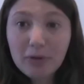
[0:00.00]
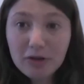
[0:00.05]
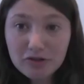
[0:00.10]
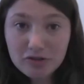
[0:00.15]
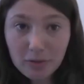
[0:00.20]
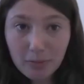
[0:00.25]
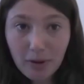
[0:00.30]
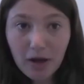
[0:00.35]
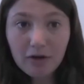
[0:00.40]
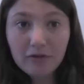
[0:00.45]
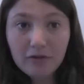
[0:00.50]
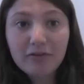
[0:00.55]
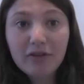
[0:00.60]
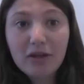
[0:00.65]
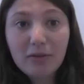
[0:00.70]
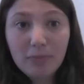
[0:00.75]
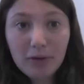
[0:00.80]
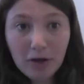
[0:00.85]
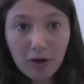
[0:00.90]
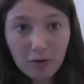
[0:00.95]
Shabbat, of
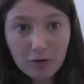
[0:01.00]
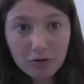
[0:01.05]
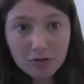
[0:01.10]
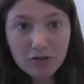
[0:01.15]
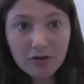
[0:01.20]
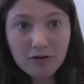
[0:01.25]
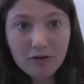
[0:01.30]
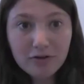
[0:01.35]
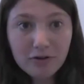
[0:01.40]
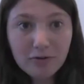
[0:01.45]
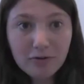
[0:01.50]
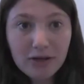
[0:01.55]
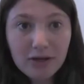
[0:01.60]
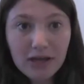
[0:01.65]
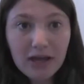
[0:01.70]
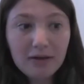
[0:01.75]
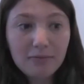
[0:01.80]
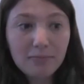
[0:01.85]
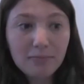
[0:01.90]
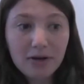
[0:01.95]
keeping kosher, of doing
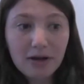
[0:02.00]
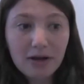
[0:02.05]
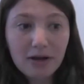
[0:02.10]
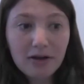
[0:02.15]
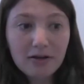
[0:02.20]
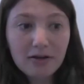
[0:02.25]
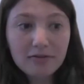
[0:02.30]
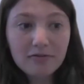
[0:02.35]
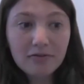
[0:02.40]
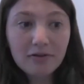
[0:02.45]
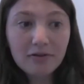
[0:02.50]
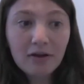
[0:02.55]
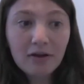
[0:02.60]
it, because